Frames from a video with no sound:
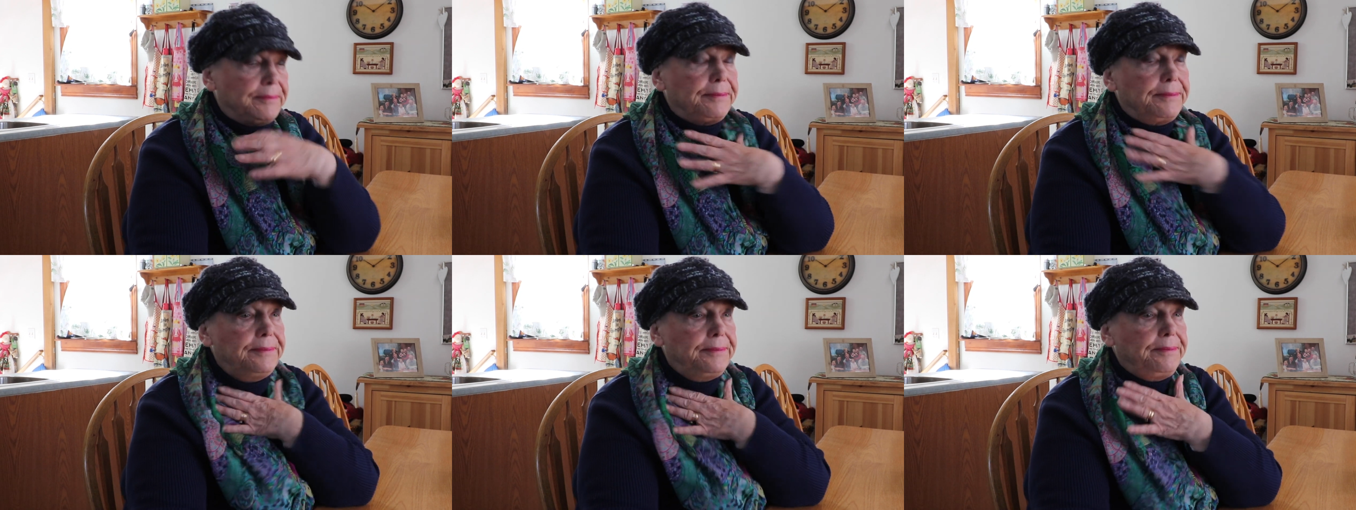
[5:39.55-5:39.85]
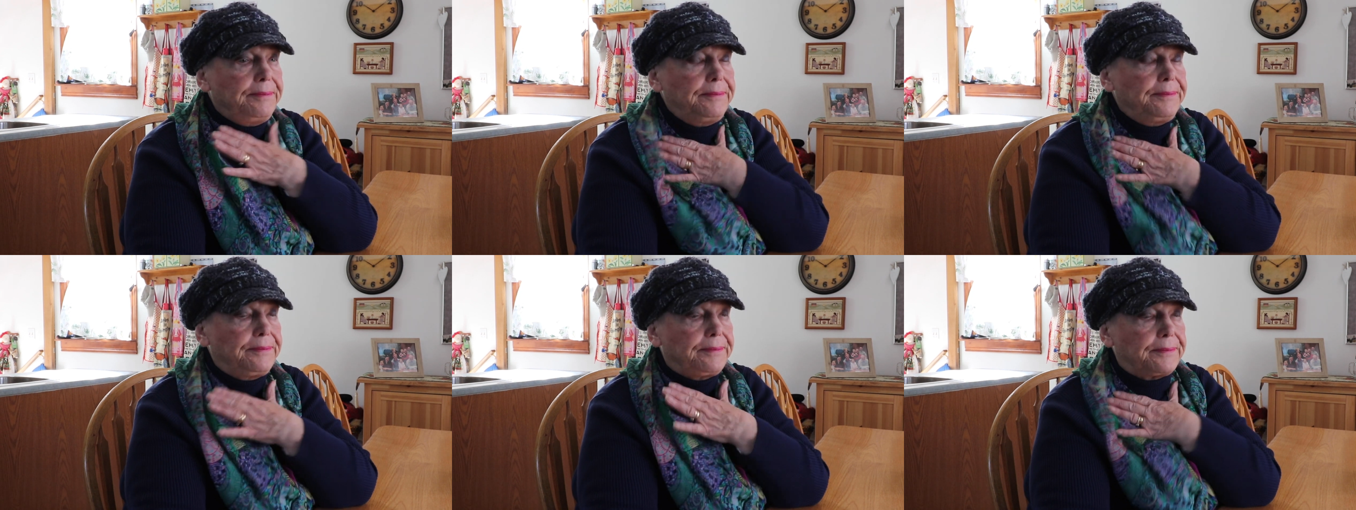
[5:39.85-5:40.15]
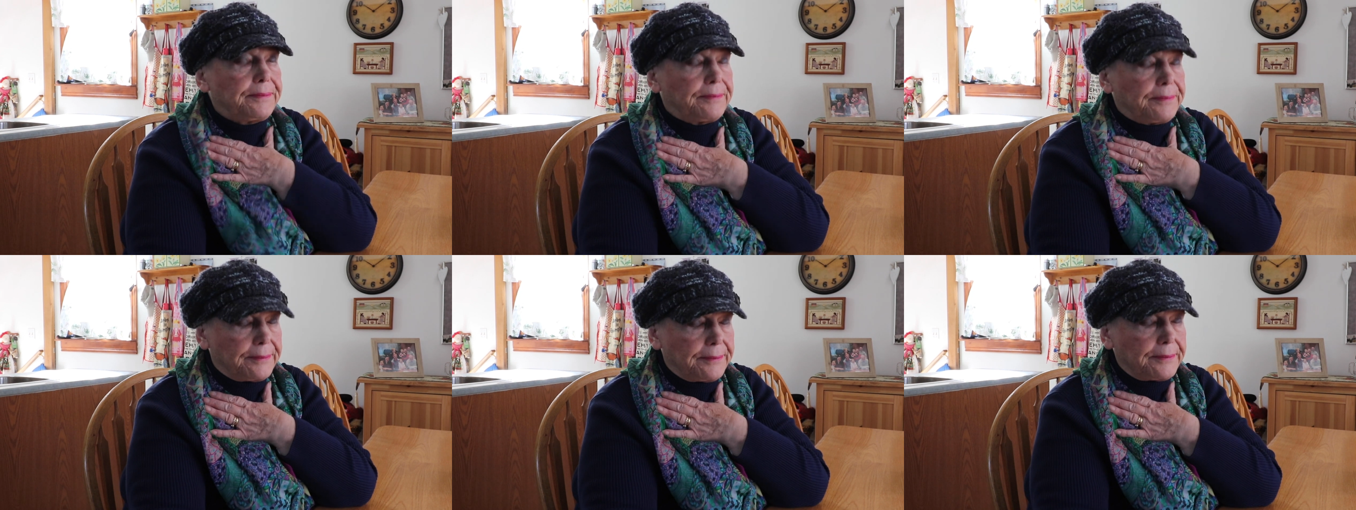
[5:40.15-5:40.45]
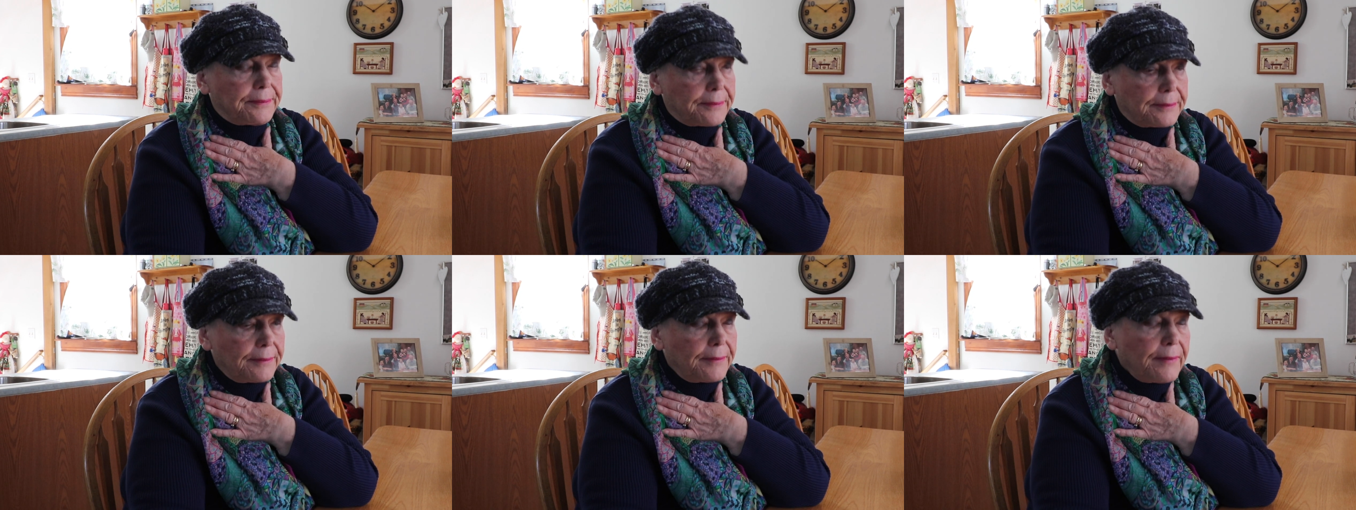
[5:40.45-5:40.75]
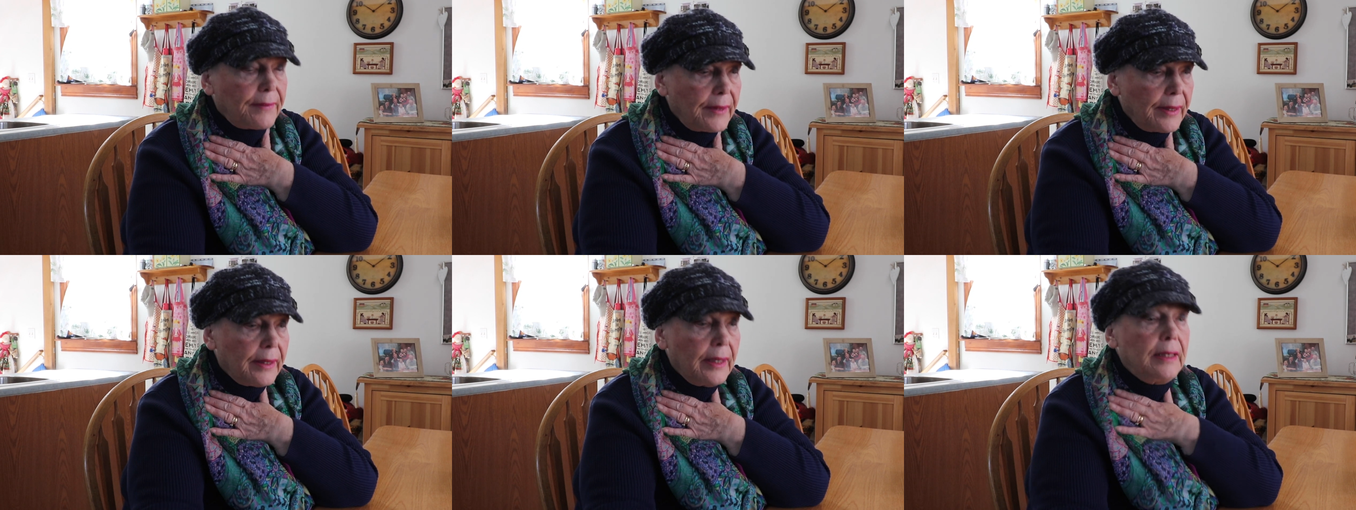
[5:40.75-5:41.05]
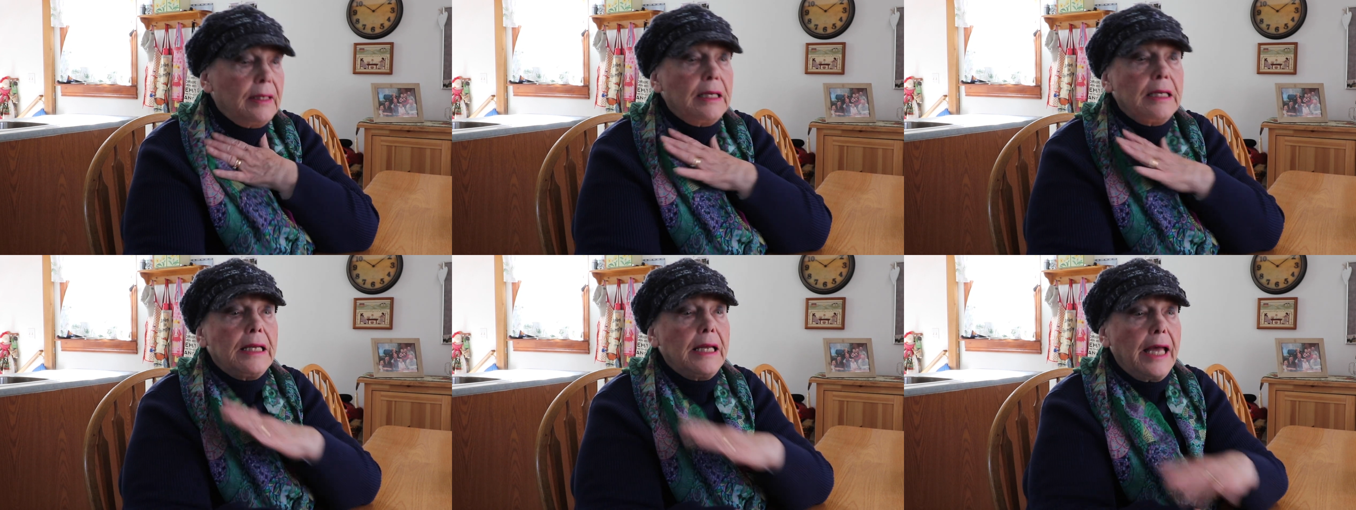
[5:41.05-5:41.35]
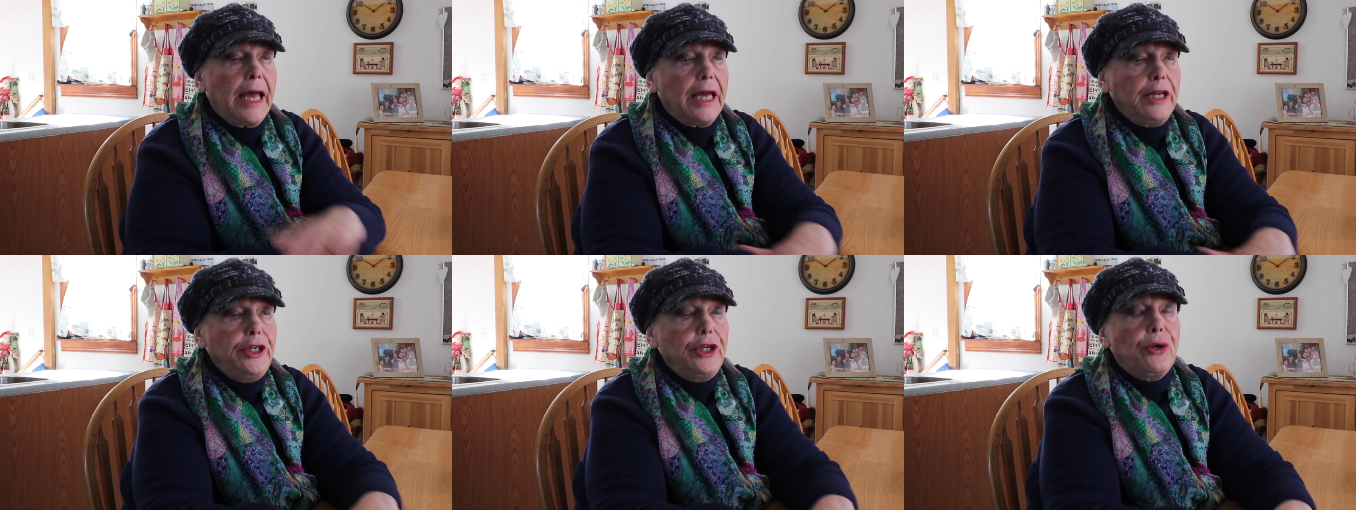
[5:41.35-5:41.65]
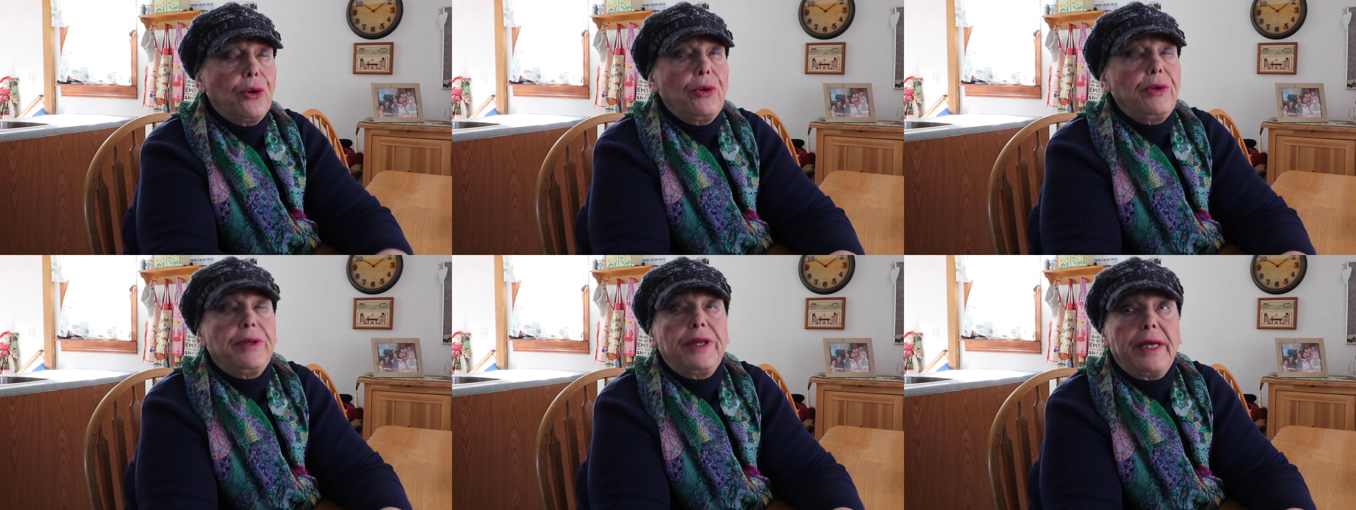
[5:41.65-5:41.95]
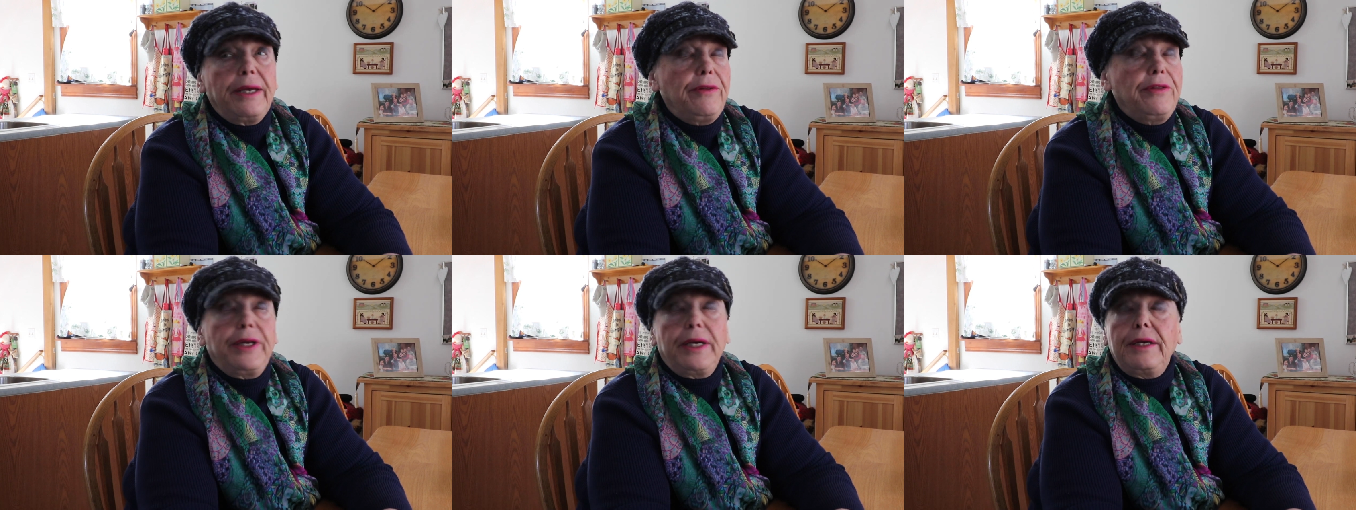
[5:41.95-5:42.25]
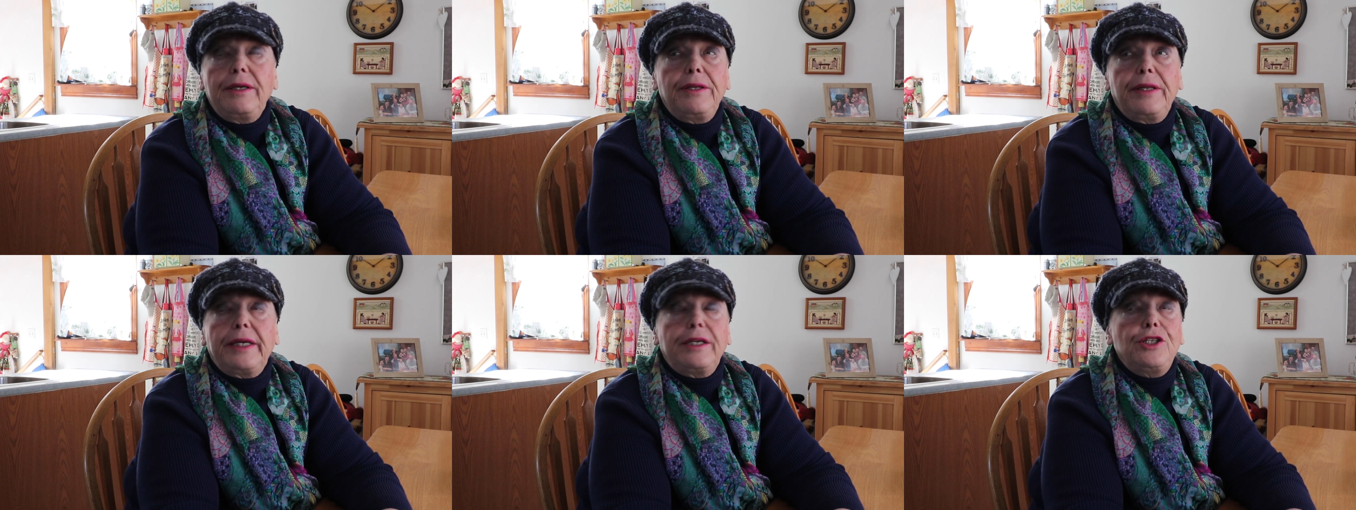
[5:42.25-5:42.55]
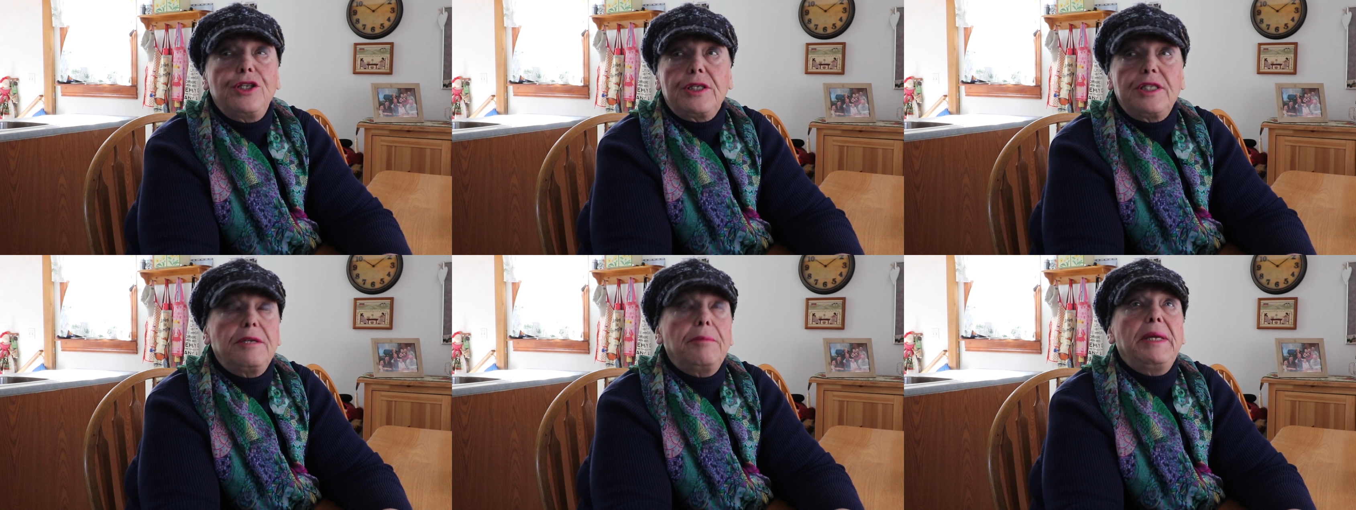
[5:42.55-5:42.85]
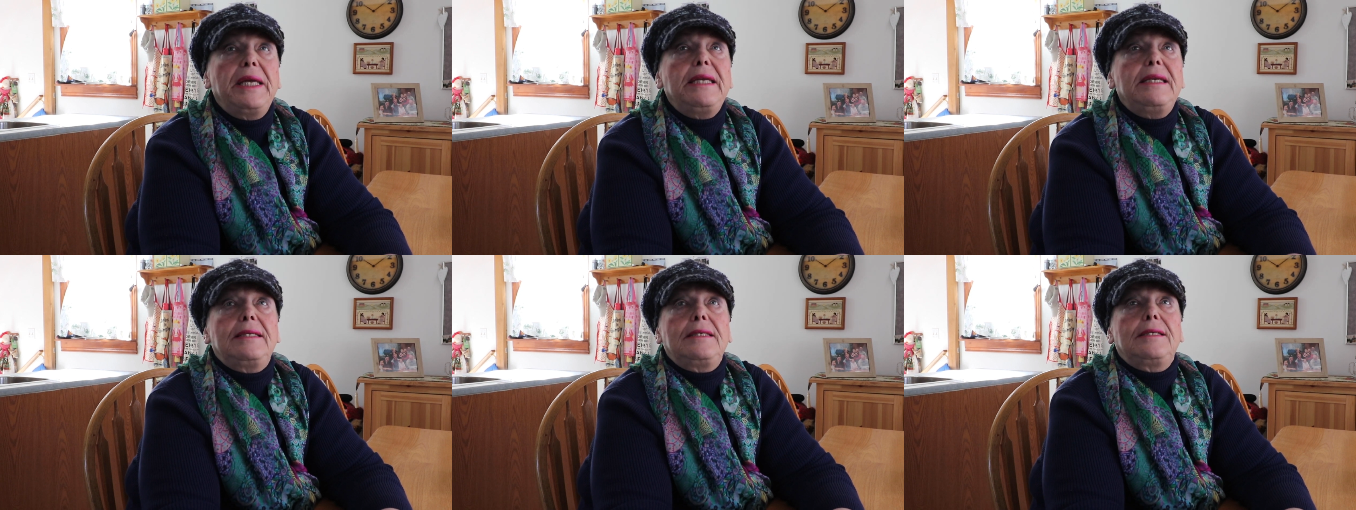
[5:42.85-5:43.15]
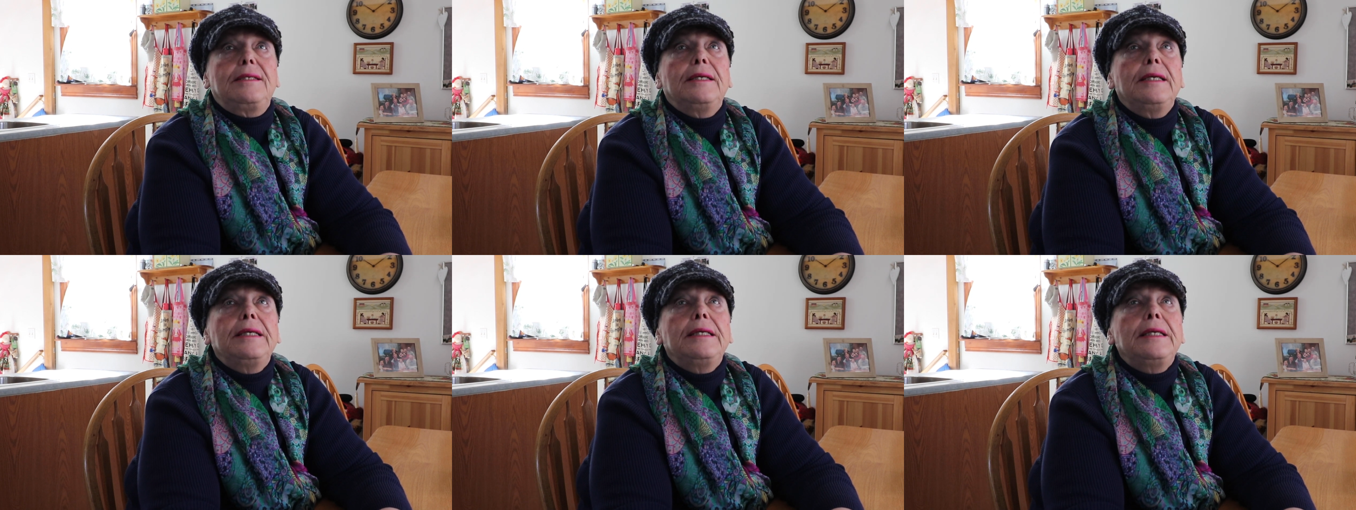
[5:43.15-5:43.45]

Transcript: And, you know, they're just amazed.